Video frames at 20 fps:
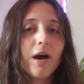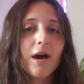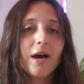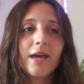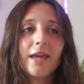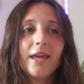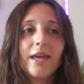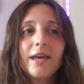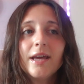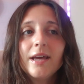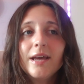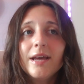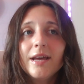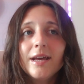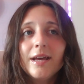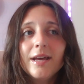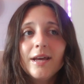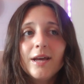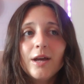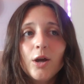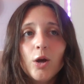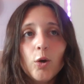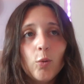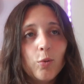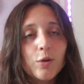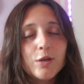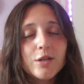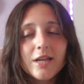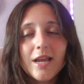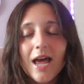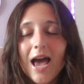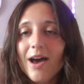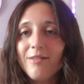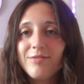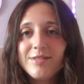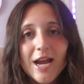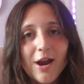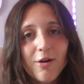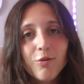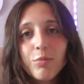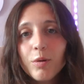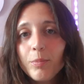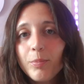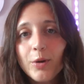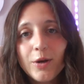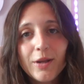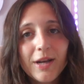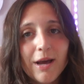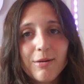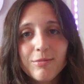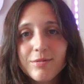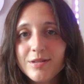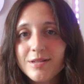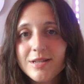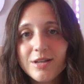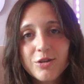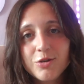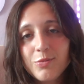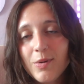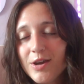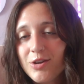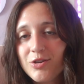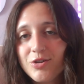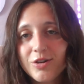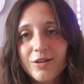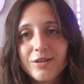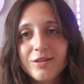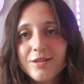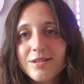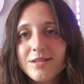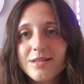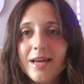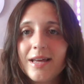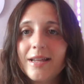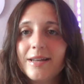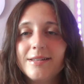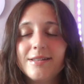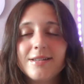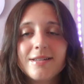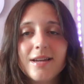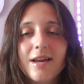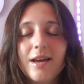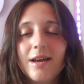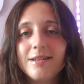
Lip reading: I would have terrible burnout situations and